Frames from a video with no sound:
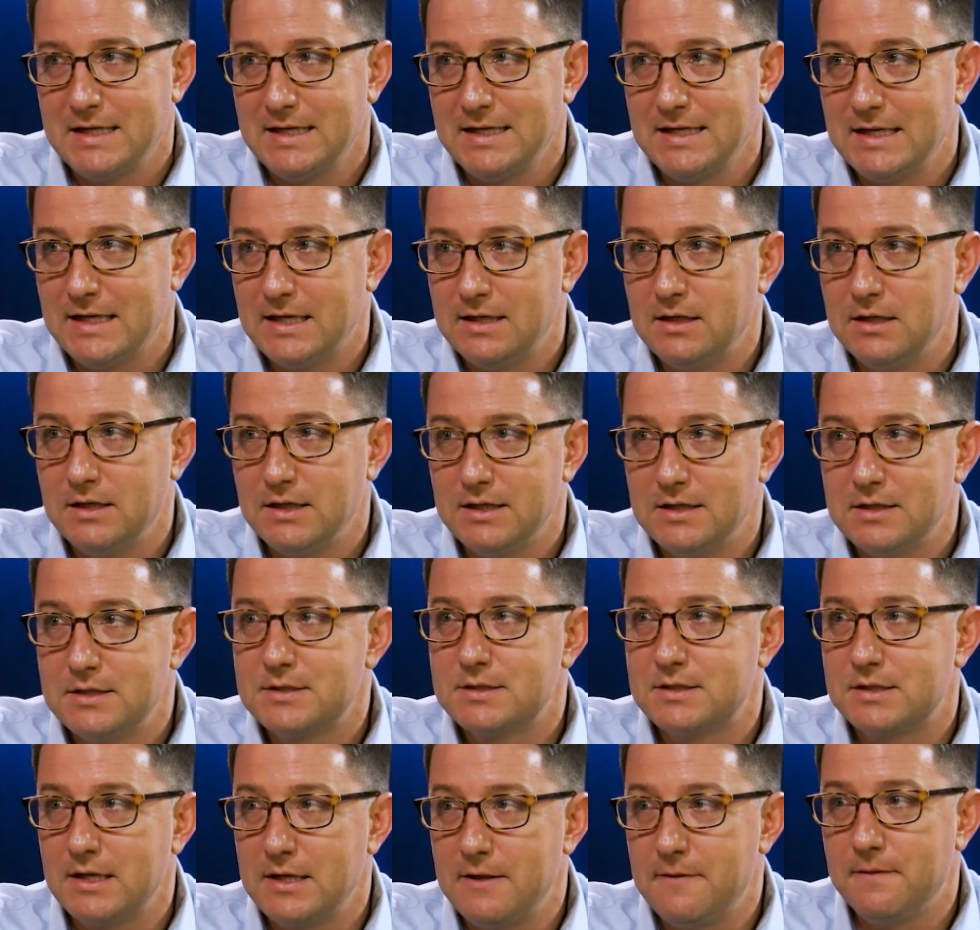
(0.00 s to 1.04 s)
it
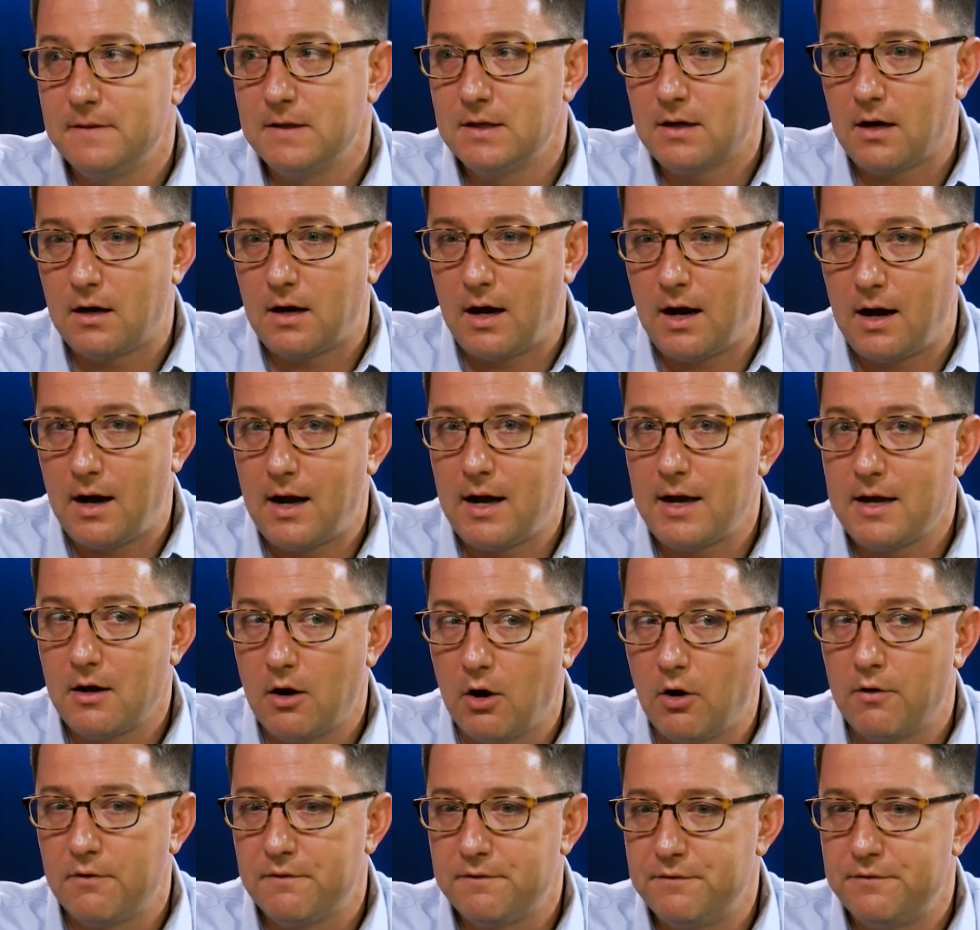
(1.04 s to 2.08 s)
is in the eye
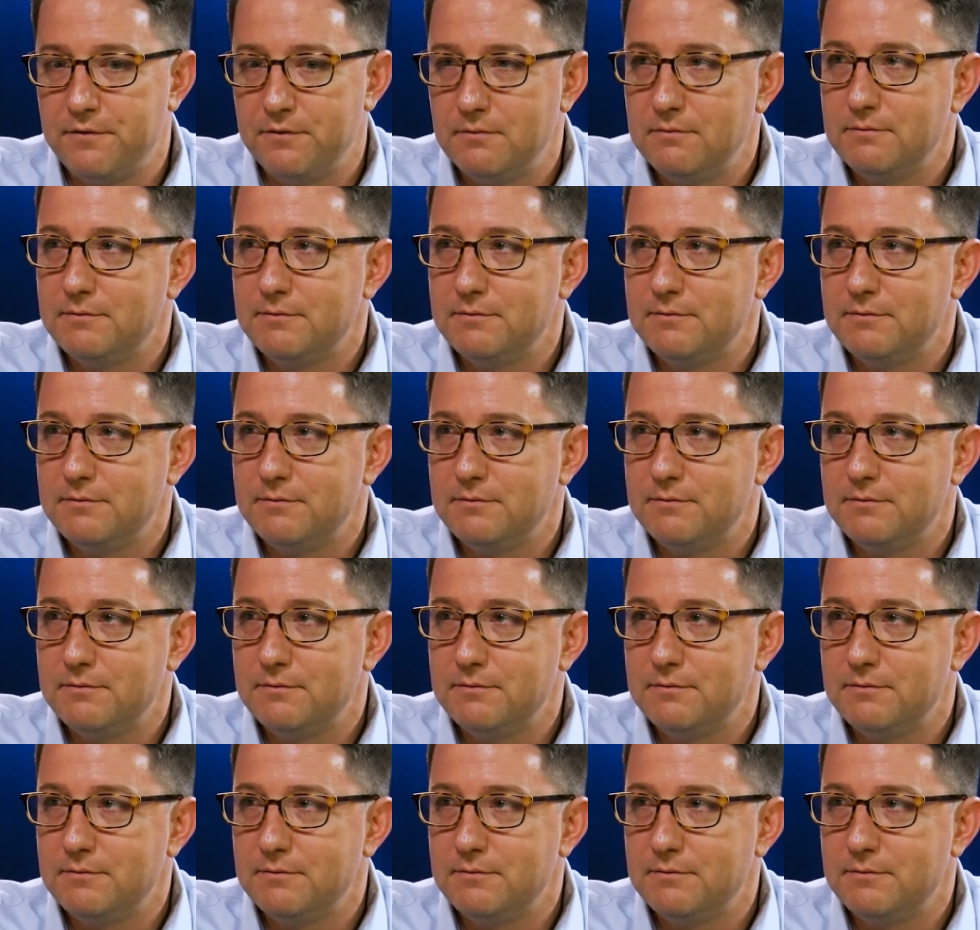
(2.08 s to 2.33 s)
of